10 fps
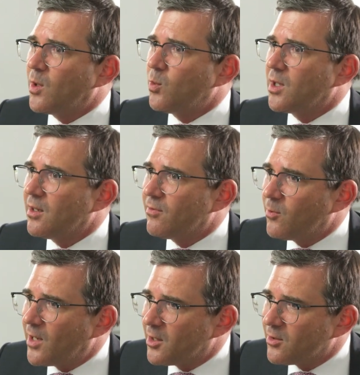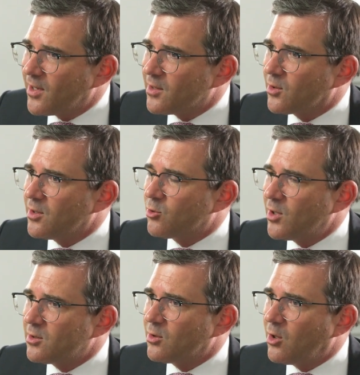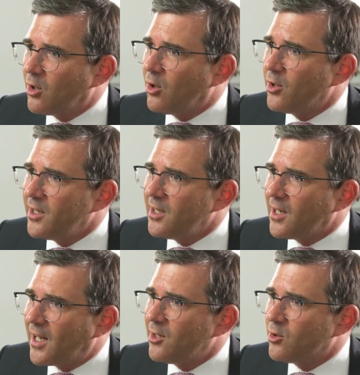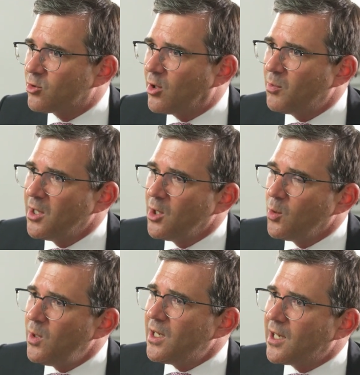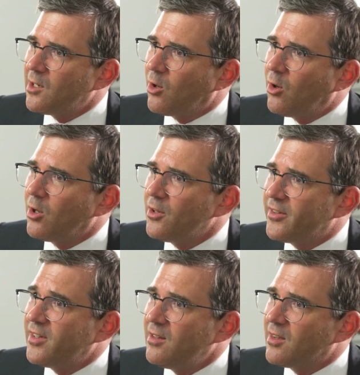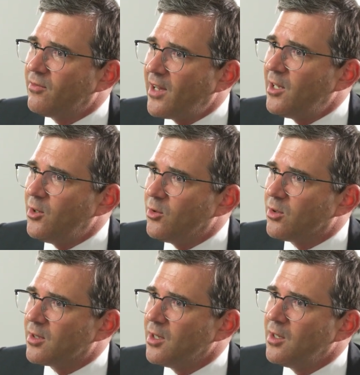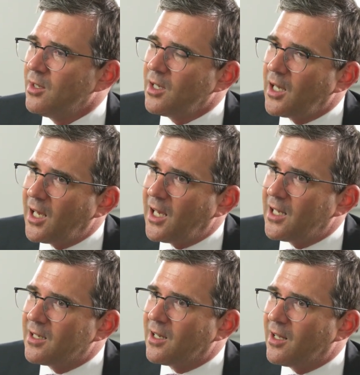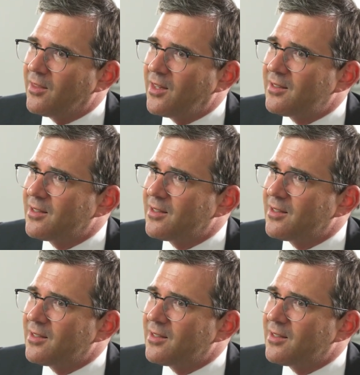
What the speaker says: when we give a vasoconstrictor or inotrope. We can all see the values, and this